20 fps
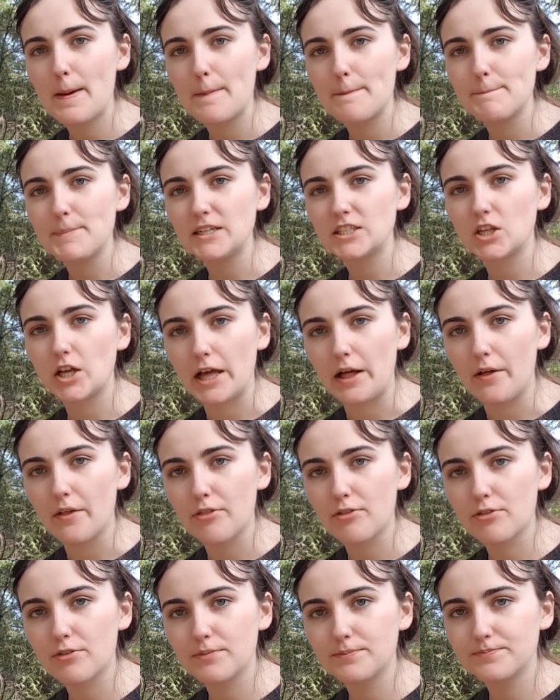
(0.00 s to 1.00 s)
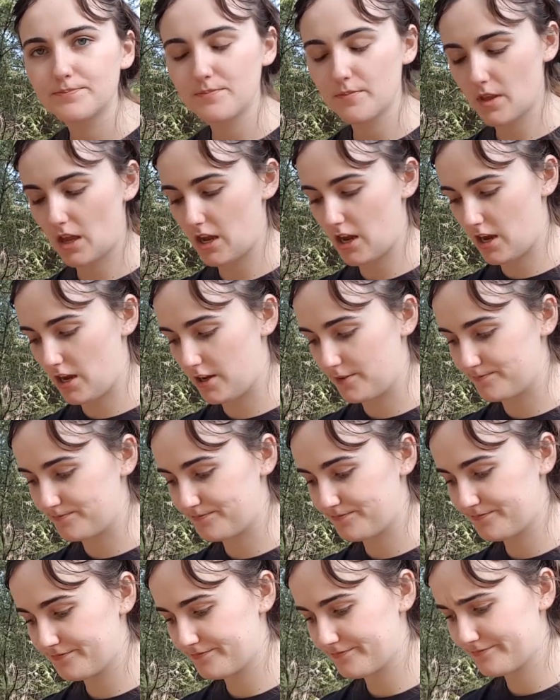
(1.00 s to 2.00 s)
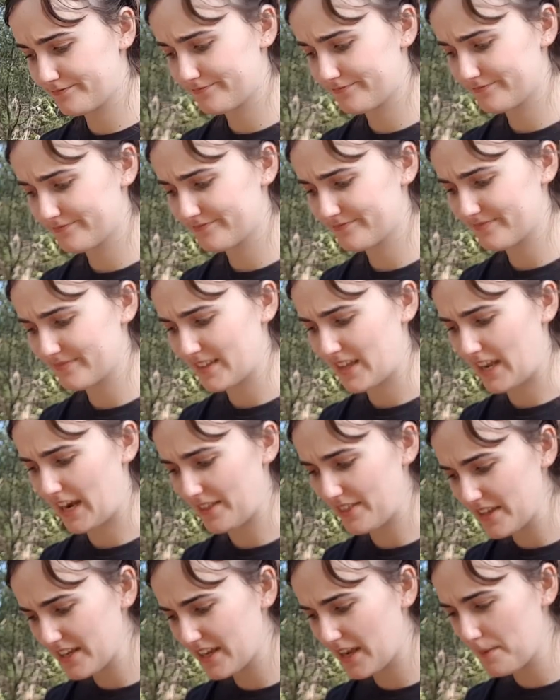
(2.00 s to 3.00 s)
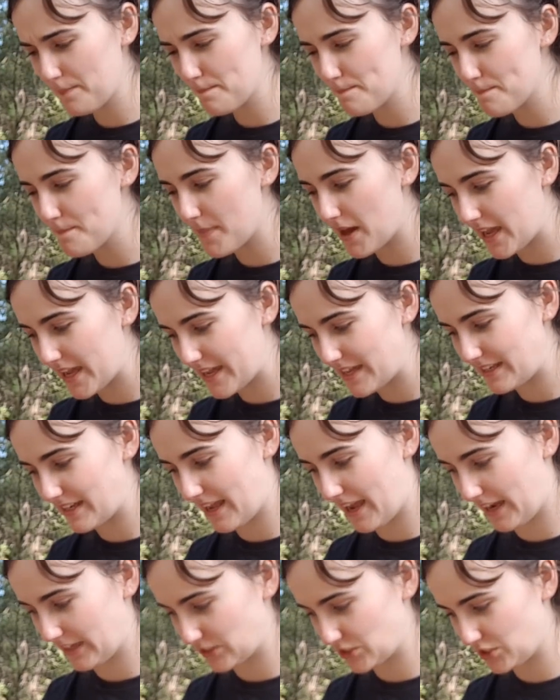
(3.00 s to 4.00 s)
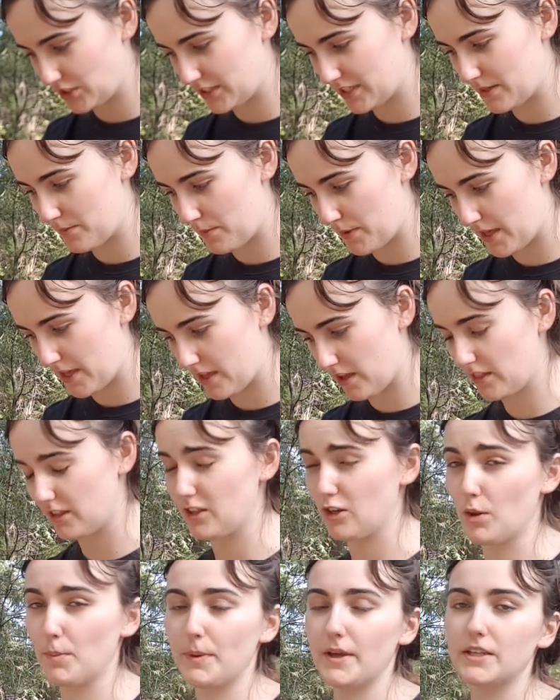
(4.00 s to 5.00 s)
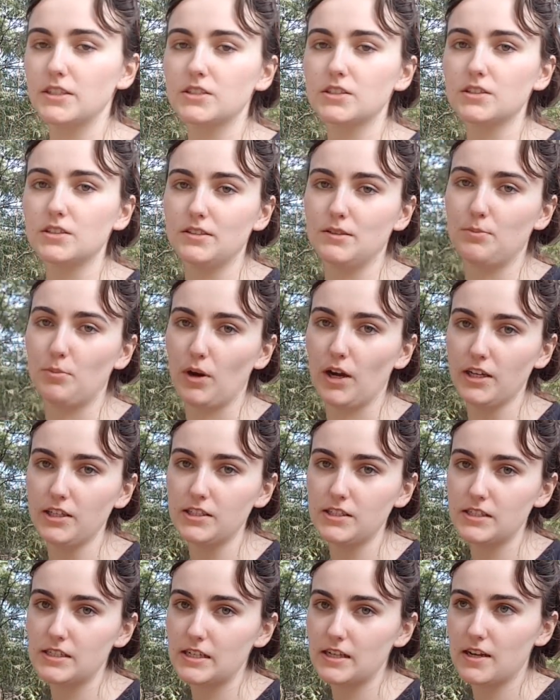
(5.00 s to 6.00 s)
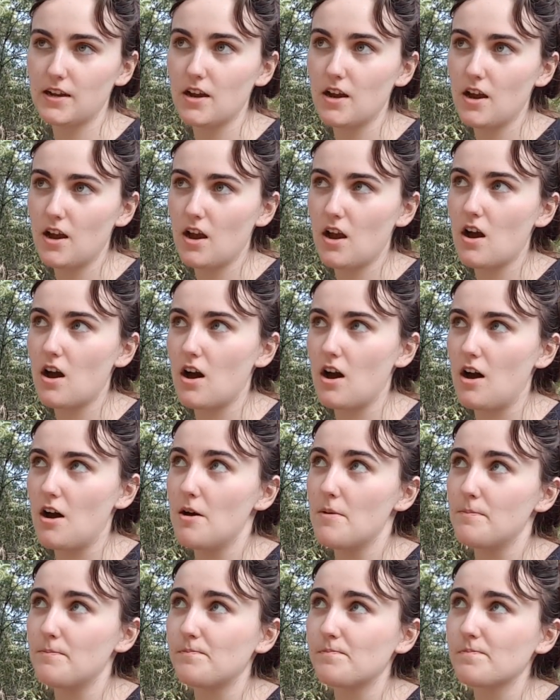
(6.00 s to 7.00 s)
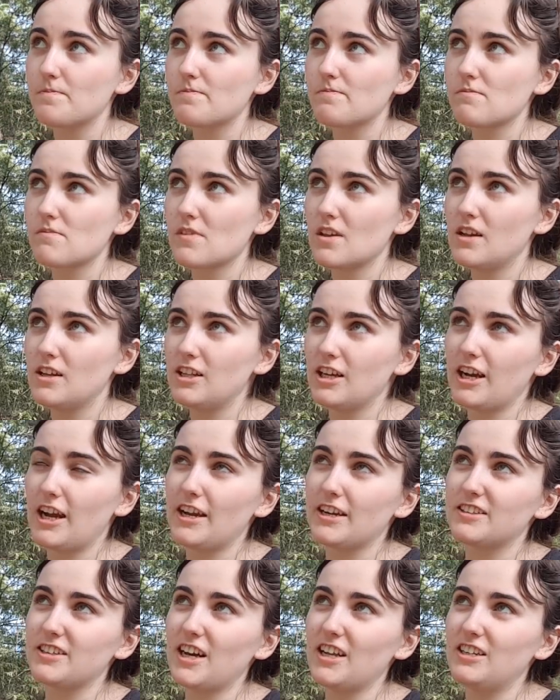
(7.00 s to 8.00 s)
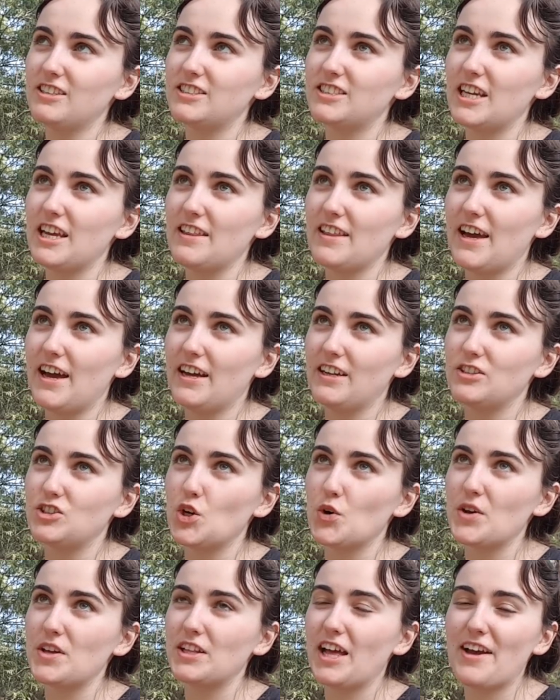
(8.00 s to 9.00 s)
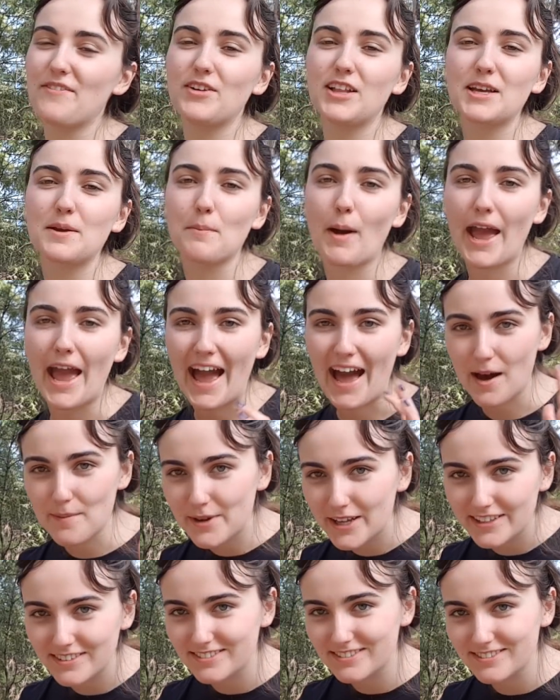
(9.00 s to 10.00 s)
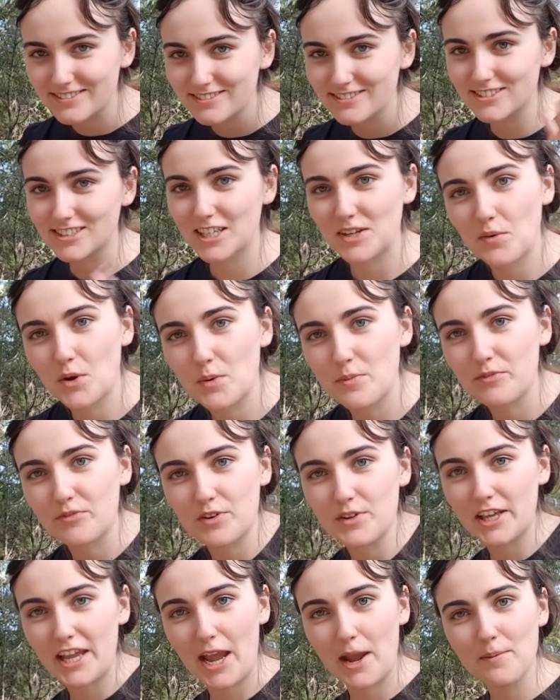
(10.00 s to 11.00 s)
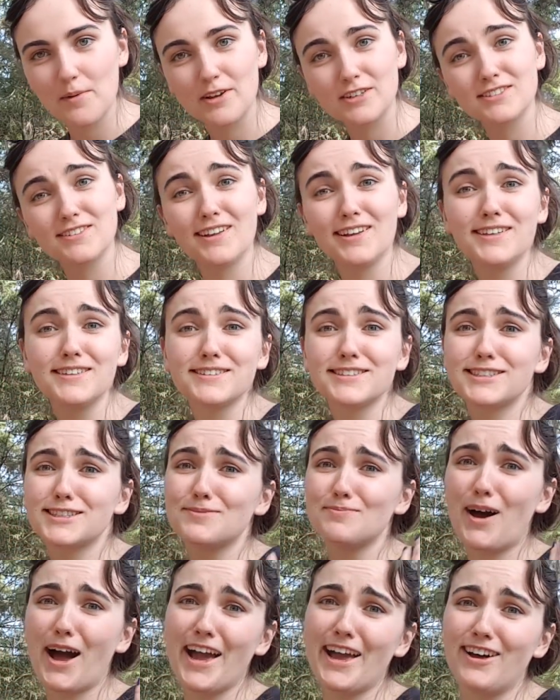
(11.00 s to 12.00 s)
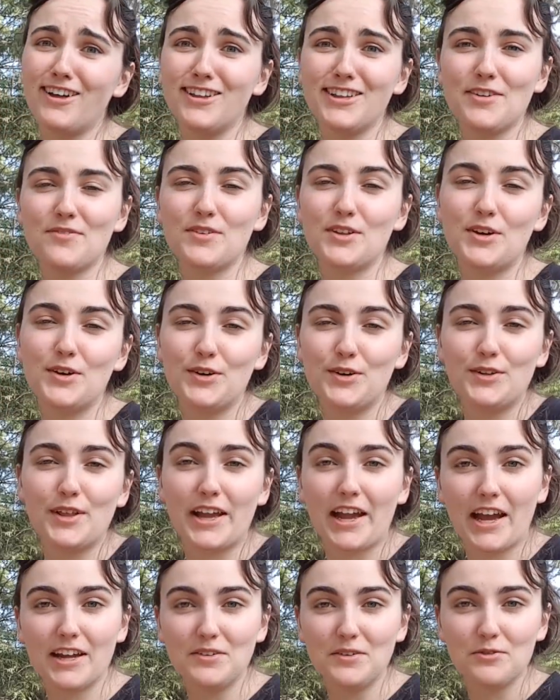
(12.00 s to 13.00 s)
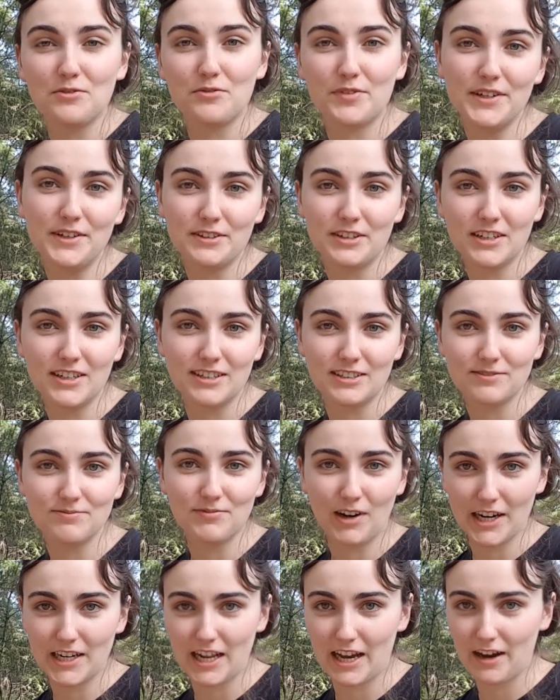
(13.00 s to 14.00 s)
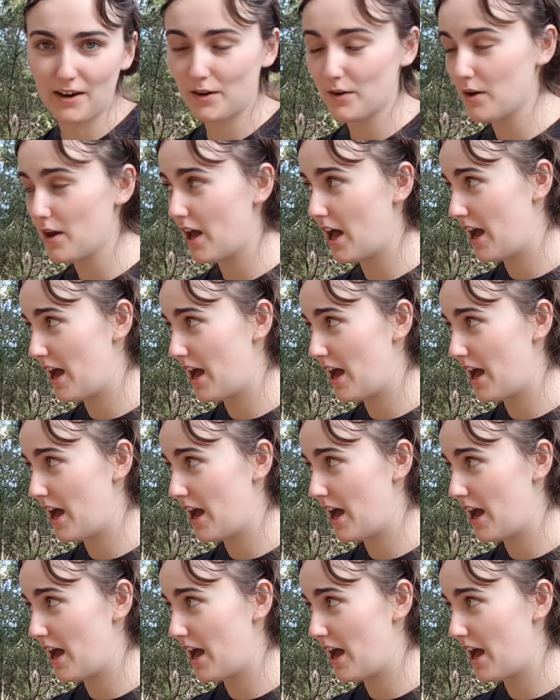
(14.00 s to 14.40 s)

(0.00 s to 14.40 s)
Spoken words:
mental health. I think I might actually be a little bit depressed. Like I kind of say that jokingly. I feel like my habit, just like when I'm in front of the camera, is to like smile, even though like I don't feel good right now.